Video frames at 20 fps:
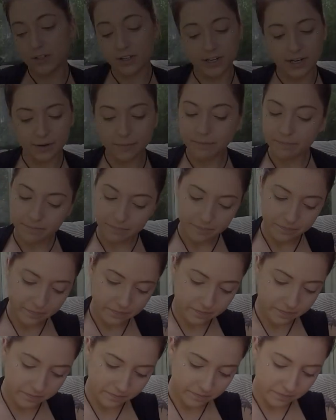today
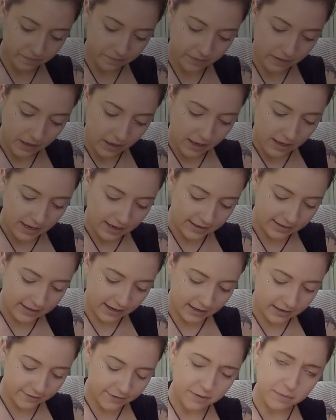is
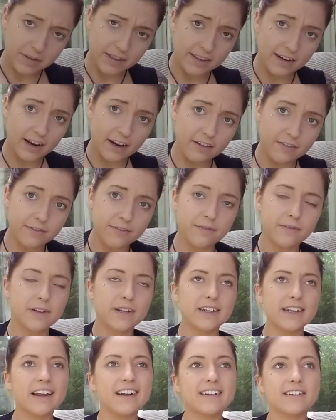kind of something that
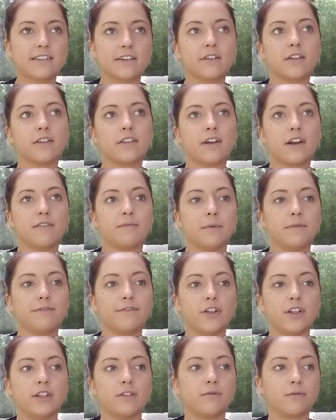not necessarily that I've been
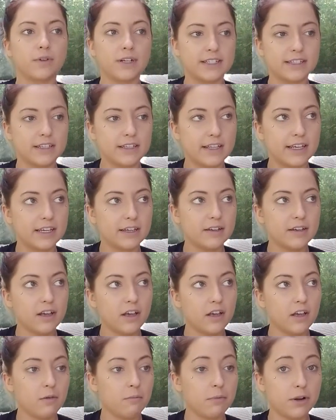feeling recently,
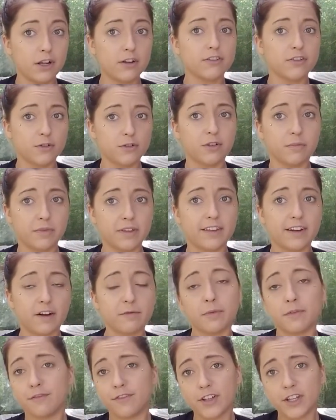but also something that
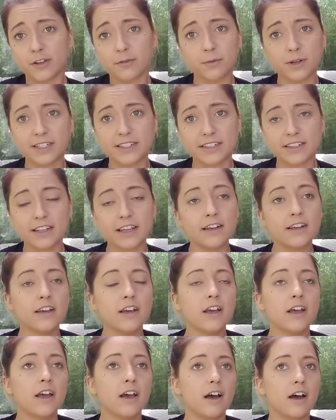I've been feeling recently,
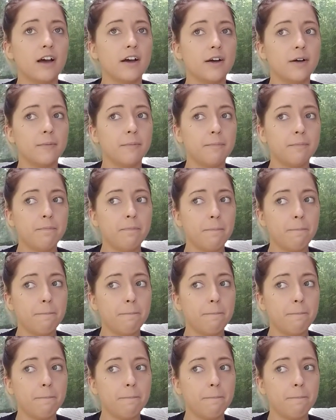and